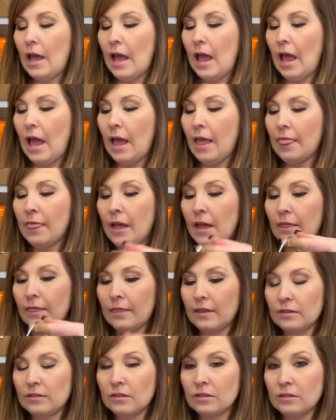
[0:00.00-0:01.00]
And then
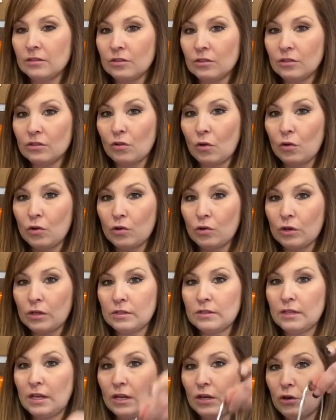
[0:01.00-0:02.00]
this is so you
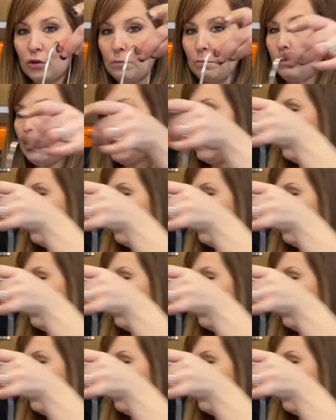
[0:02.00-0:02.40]
can take your meat